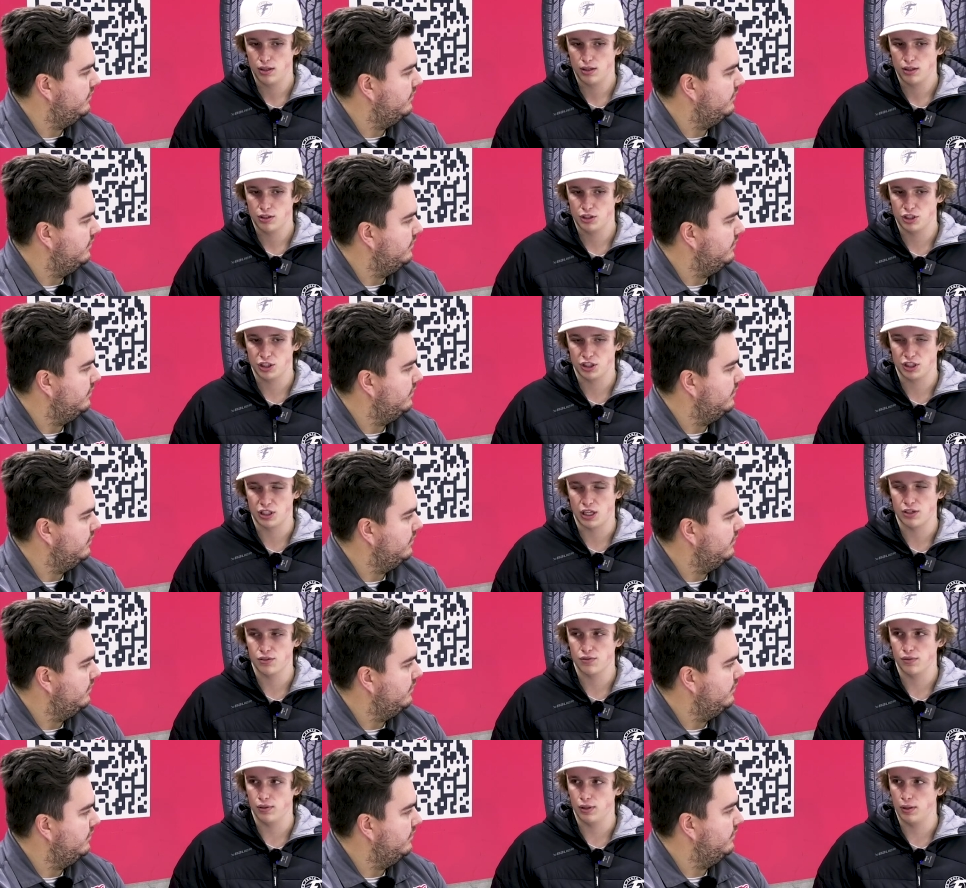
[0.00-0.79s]

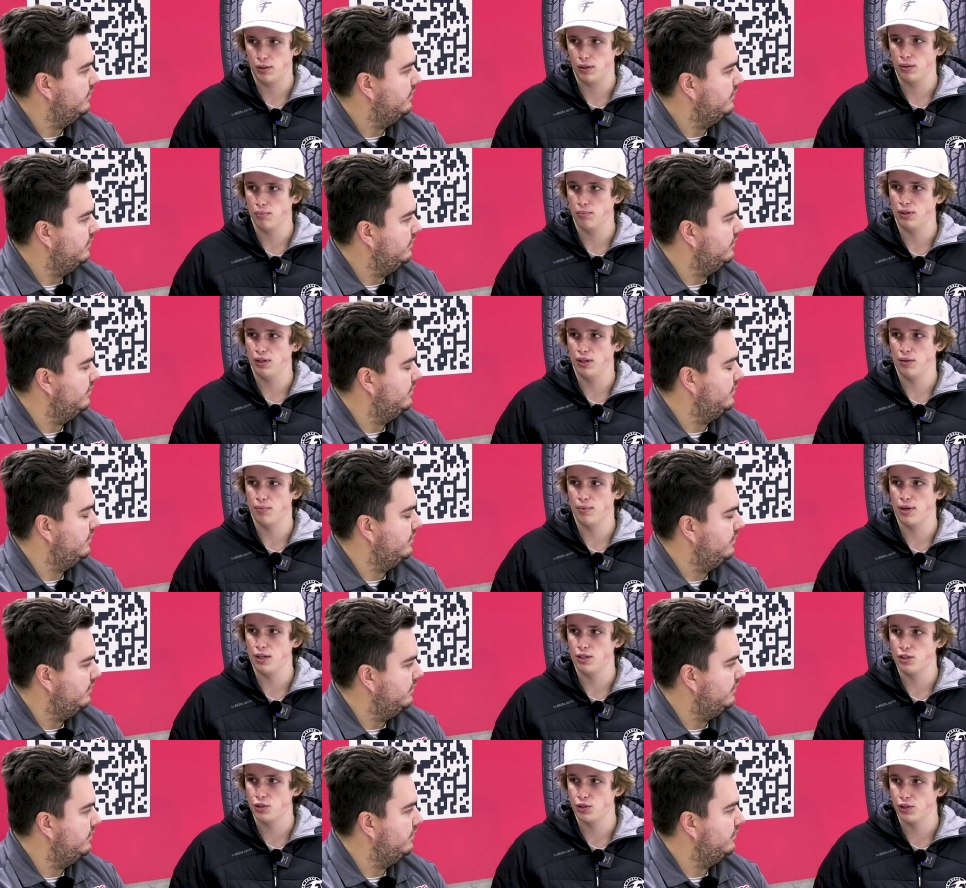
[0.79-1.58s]
Speaker 1: successfully completing my
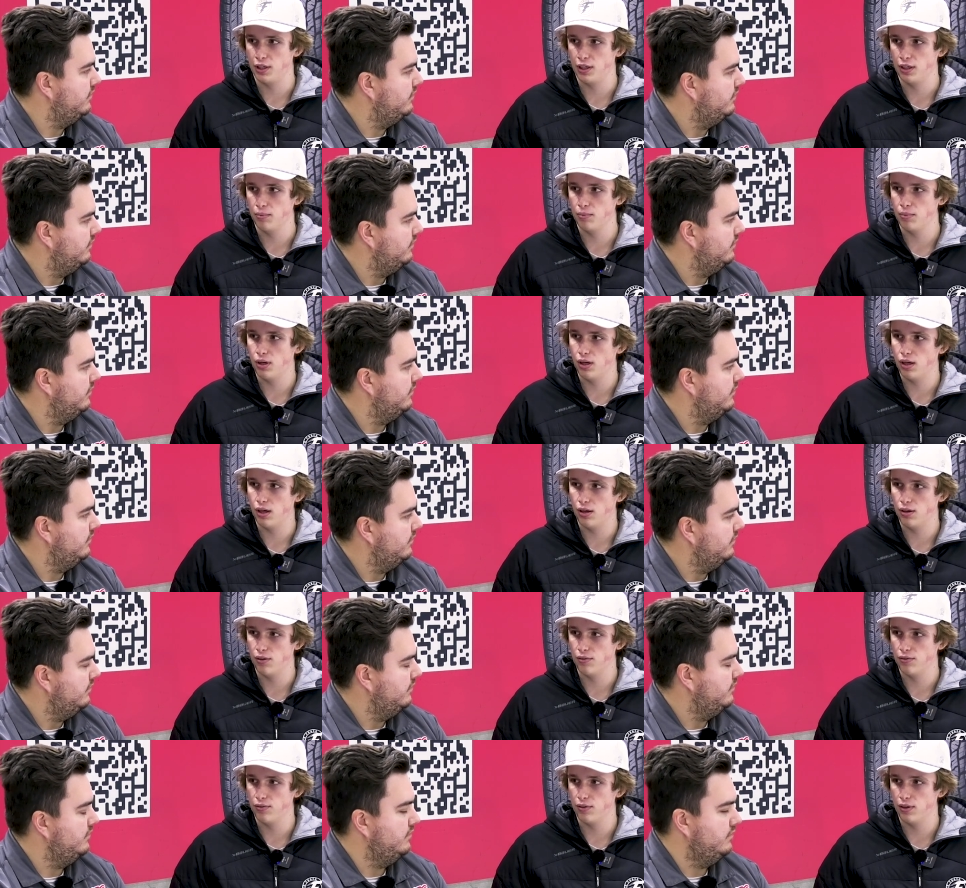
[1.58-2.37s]
dream
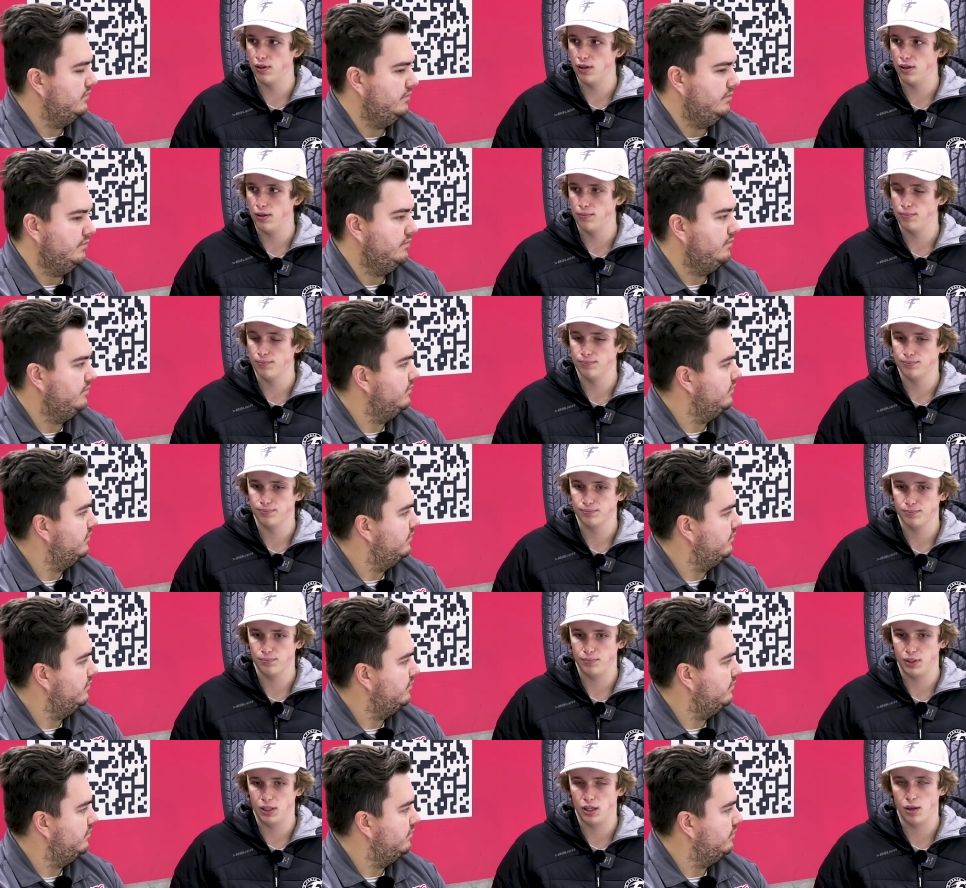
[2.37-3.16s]
of um,
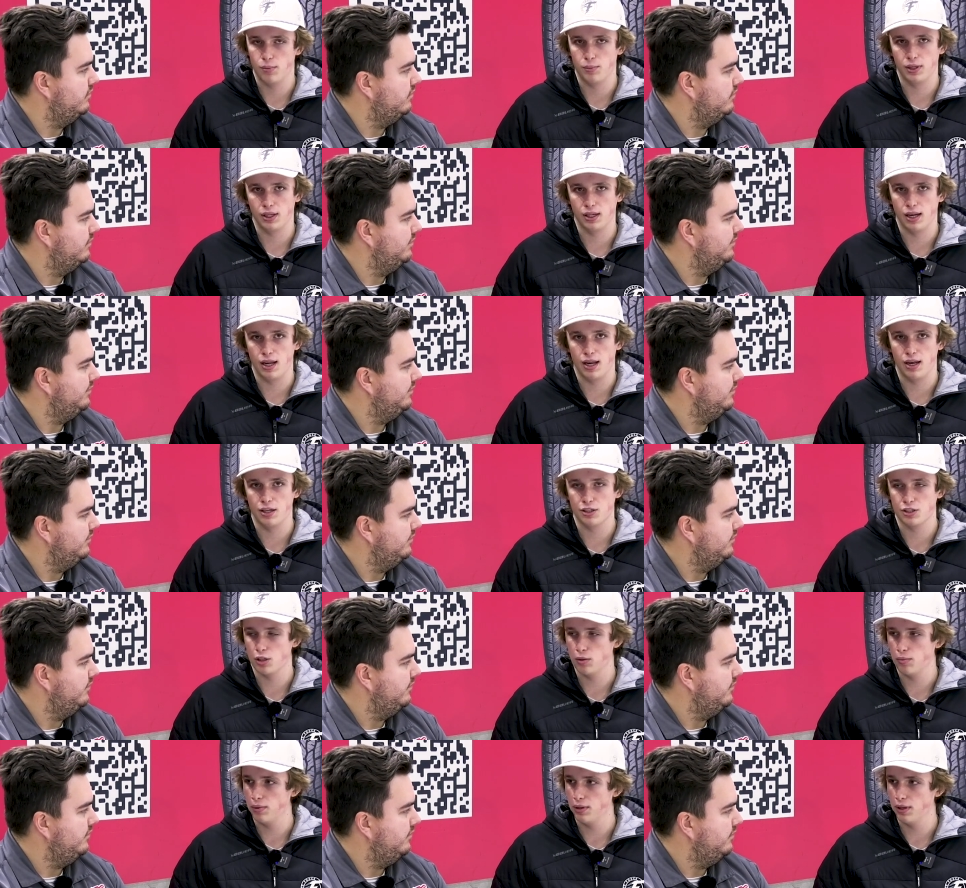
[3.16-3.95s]
becoming an
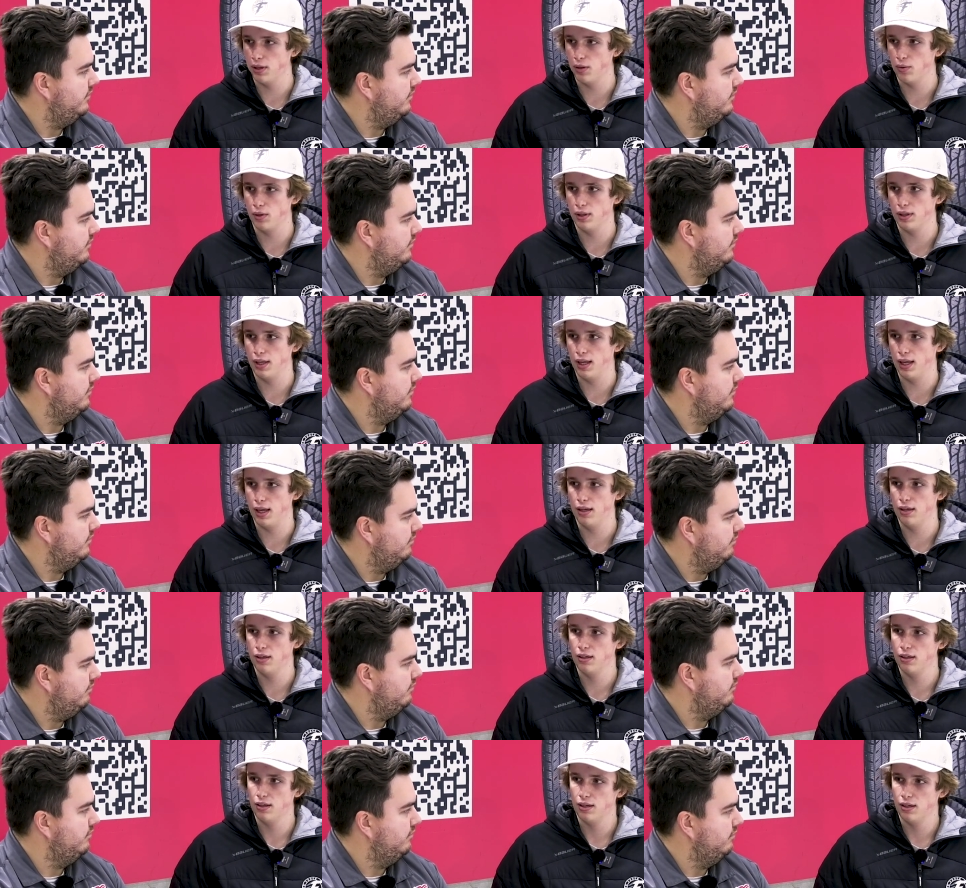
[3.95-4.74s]
NHL player one day.
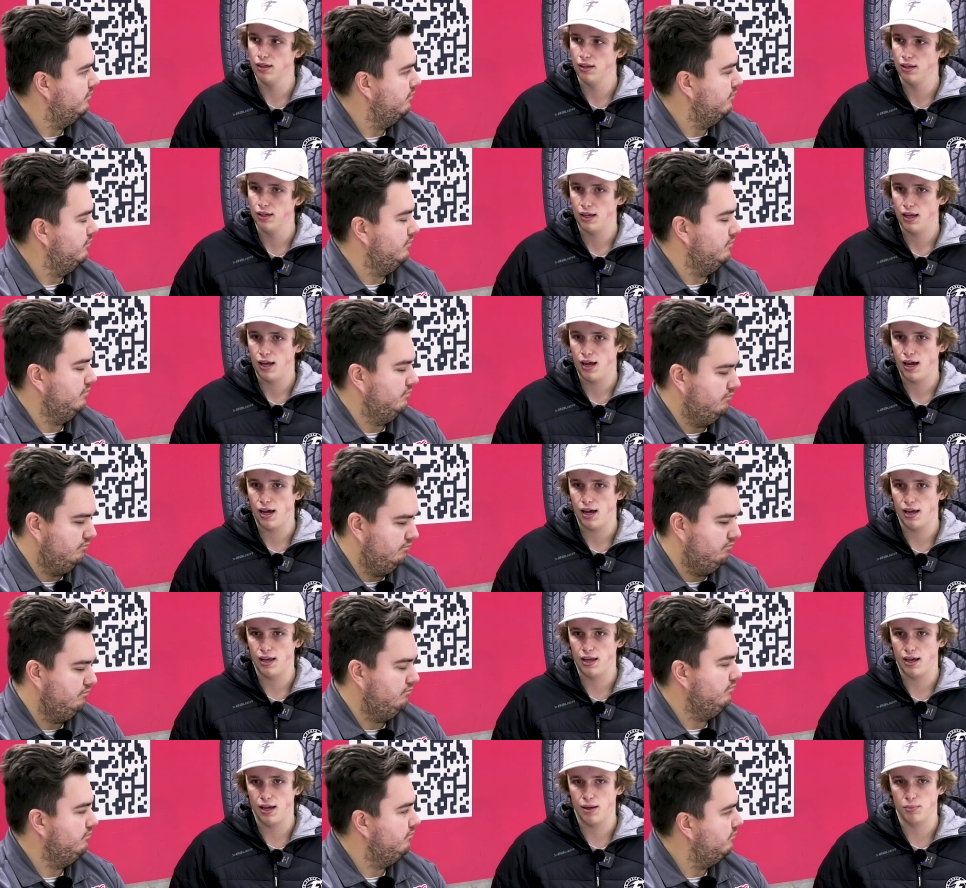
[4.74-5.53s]

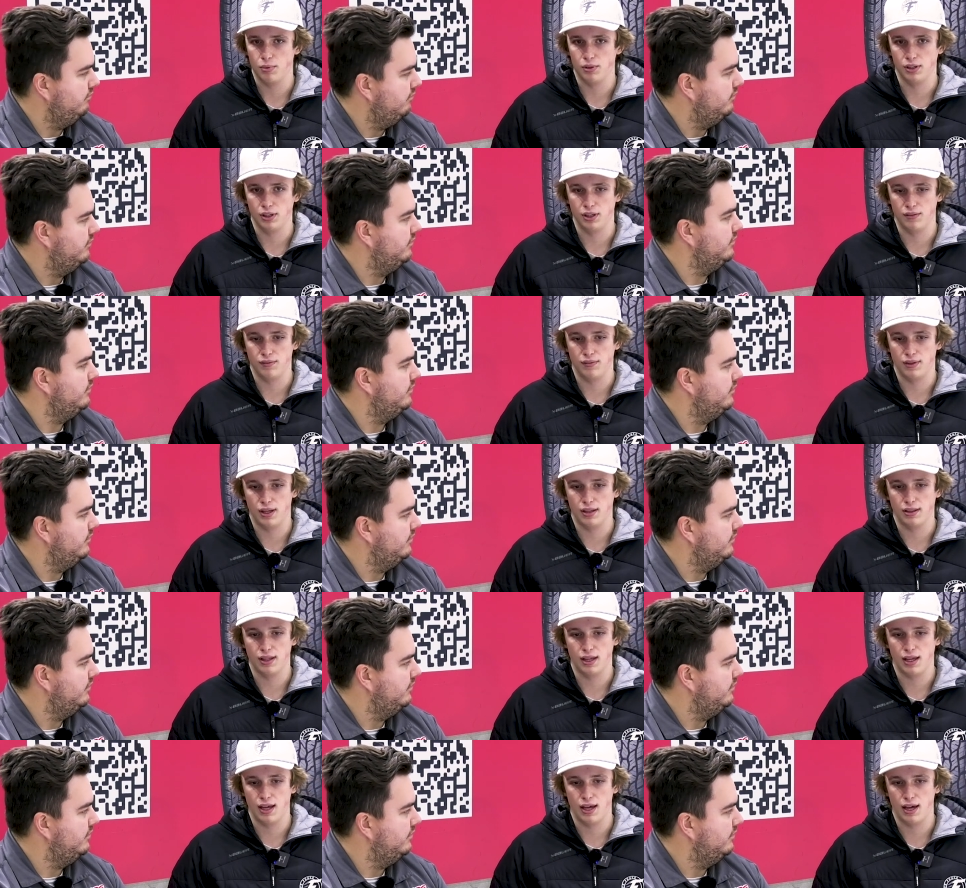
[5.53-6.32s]
I, I, believe that
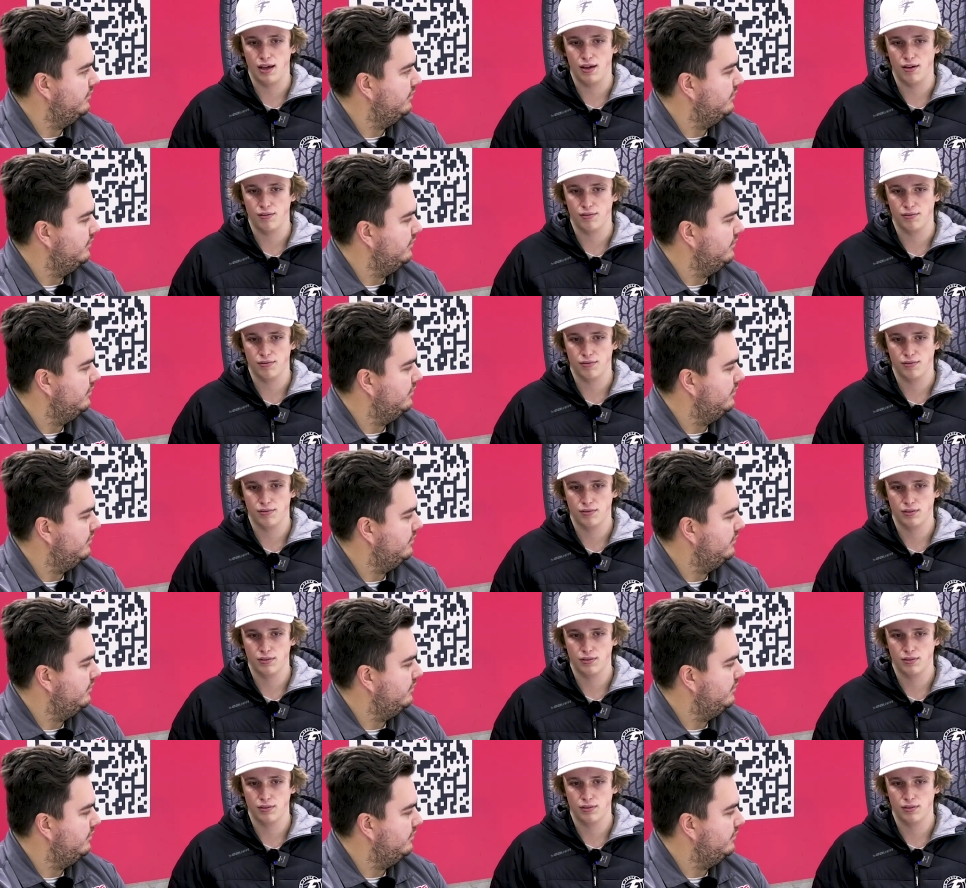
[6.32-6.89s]
they have